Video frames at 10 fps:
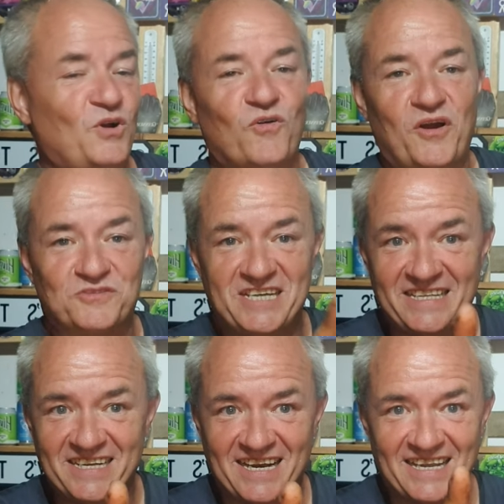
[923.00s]
although
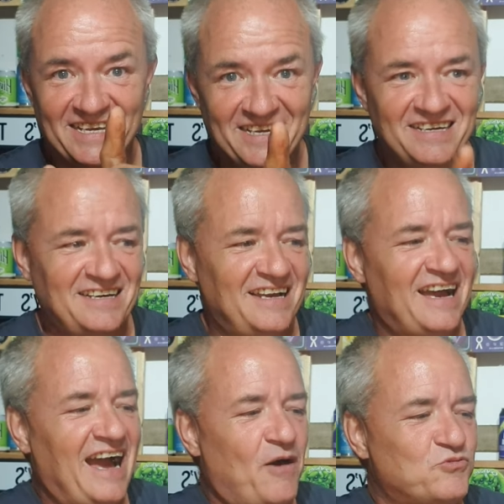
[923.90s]
technically
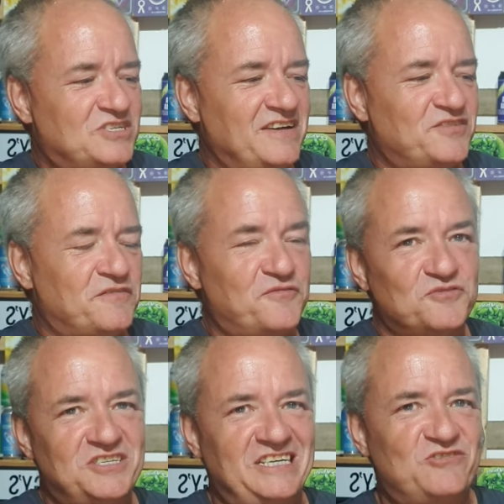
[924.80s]
i was given a
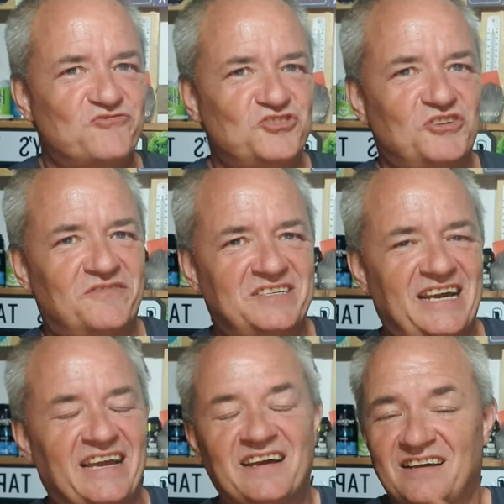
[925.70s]
few secrets the other
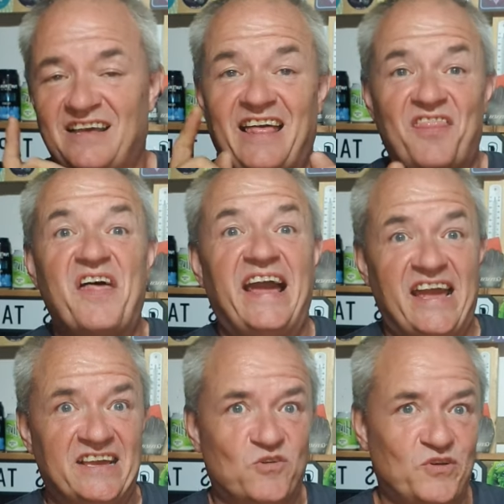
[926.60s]
day
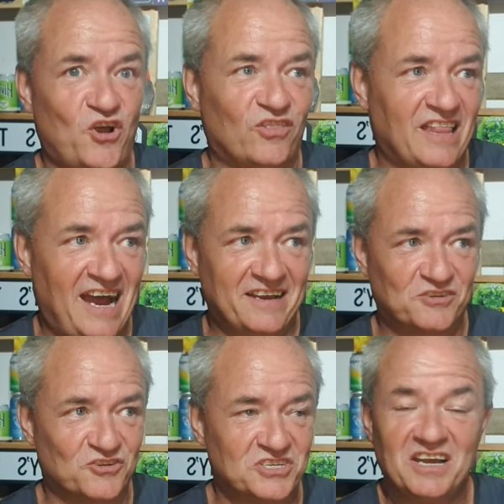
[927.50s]
they ain't going online
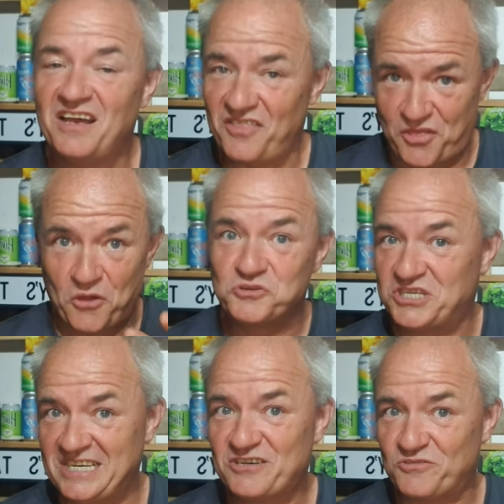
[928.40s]
because those
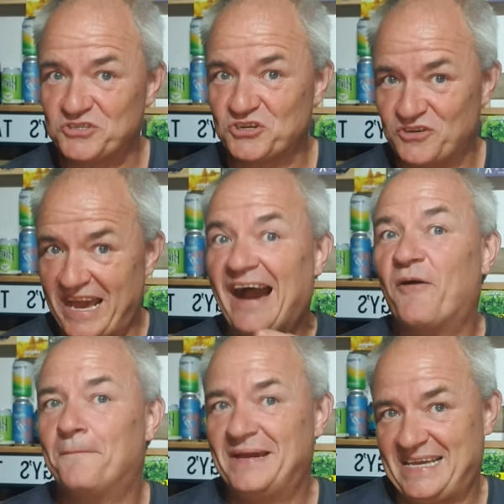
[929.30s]
secrets are going to
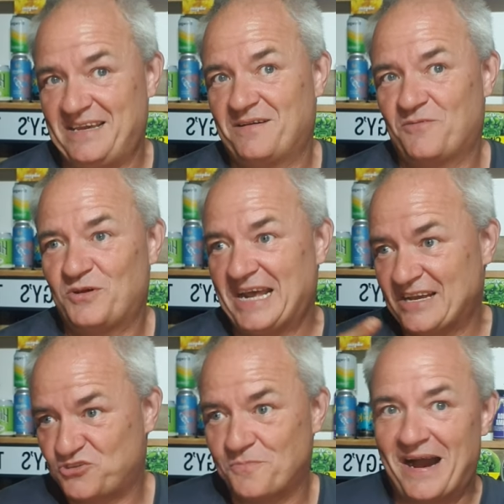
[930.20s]
help me when
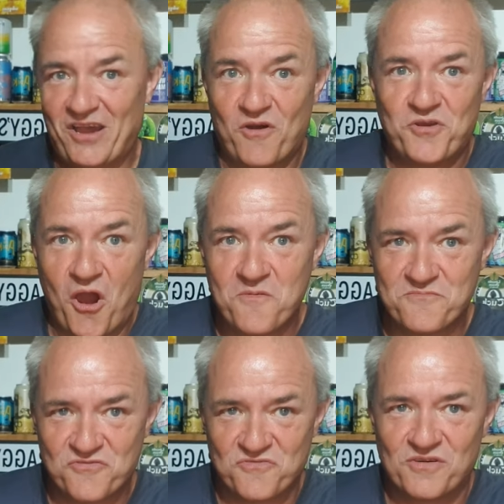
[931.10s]
I do my own
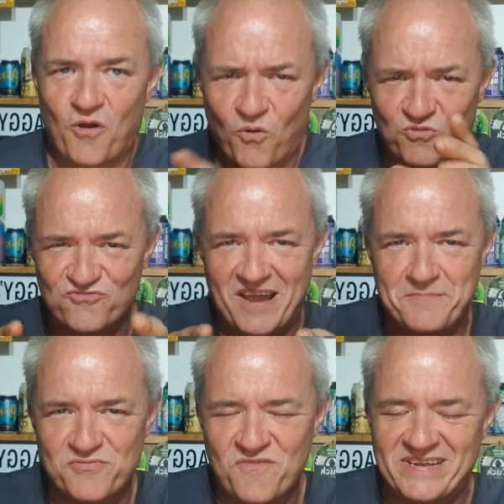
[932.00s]
homebrew, all
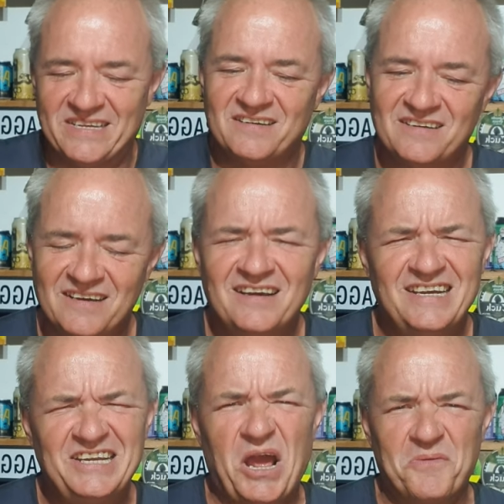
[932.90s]
grain brewing.
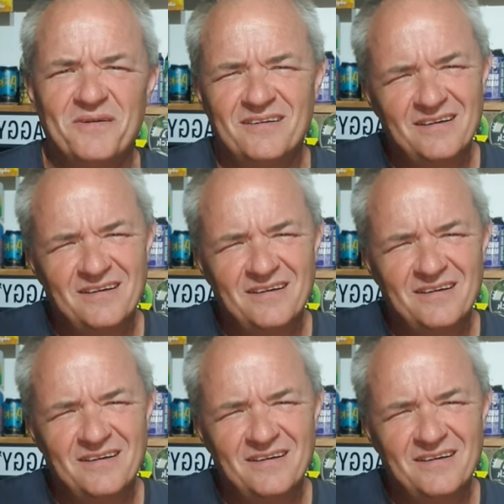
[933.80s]
You know,